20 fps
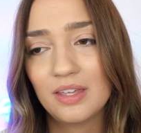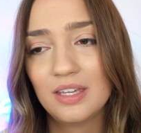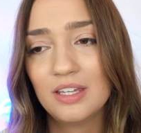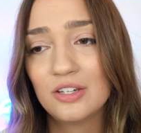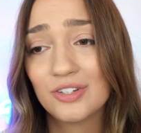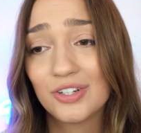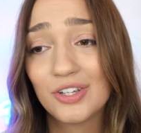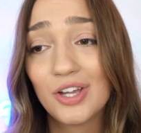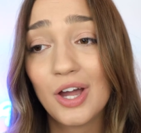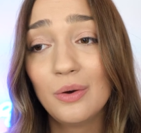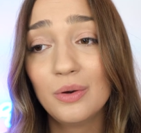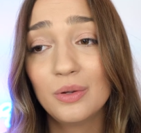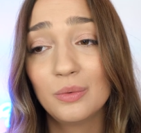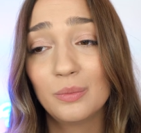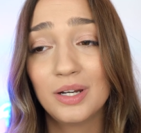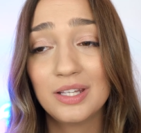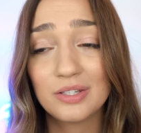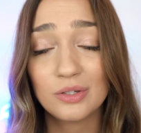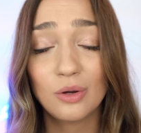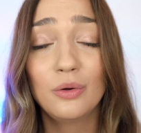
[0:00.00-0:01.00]
that he should go, and
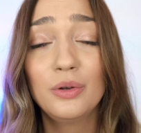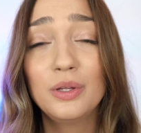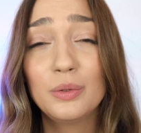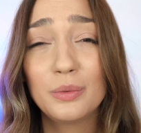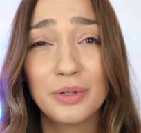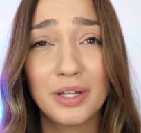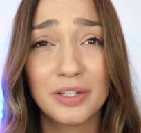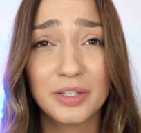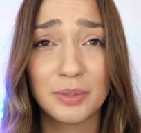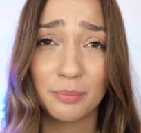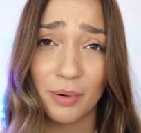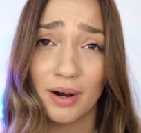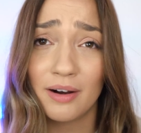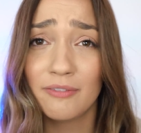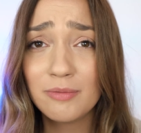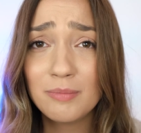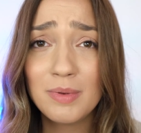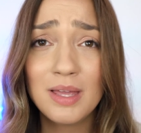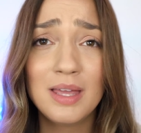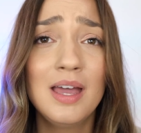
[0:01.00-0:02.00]
when he's old, he will not
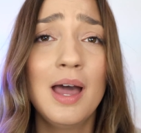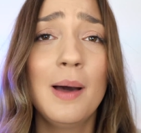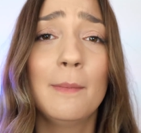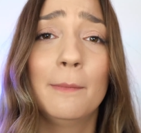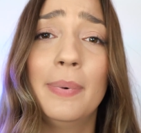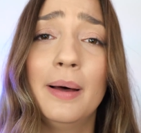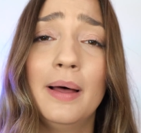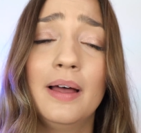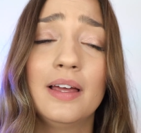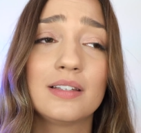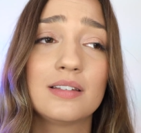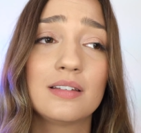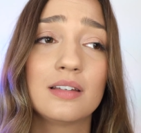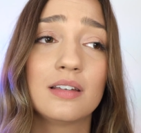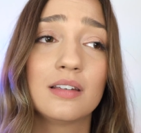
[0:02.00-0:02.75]
depart from it. But